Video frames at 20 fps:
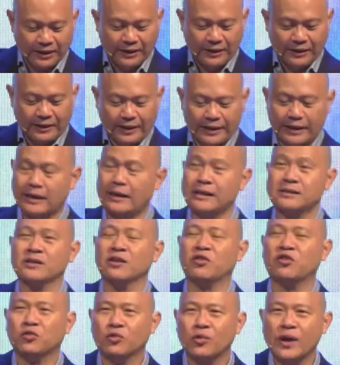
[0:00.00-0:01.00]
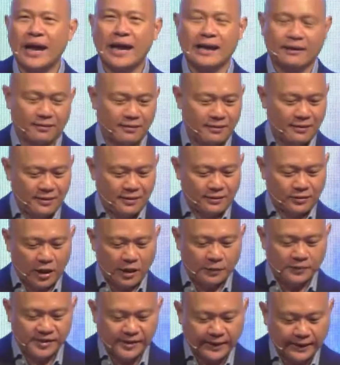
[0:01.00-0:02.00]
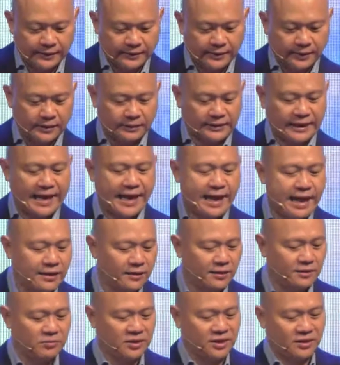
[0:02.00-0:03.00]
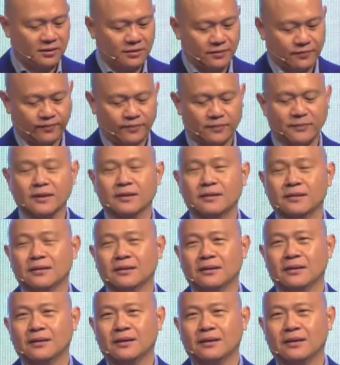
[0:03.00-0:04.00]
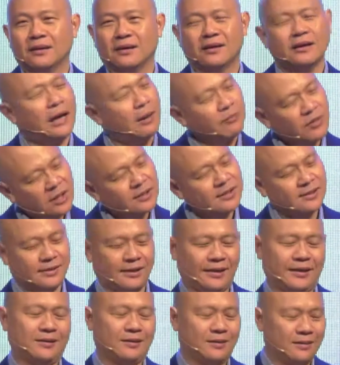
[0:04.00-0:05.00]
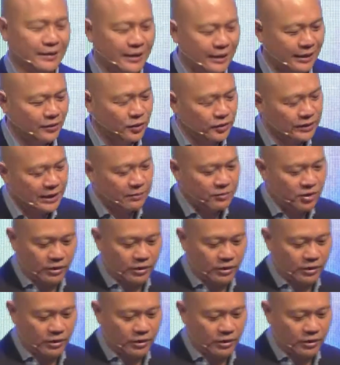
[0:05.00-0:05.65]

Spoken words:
as the threat, the obstacle, the enemy. Now, I'm not saying, okay, don't get me wrong, I'm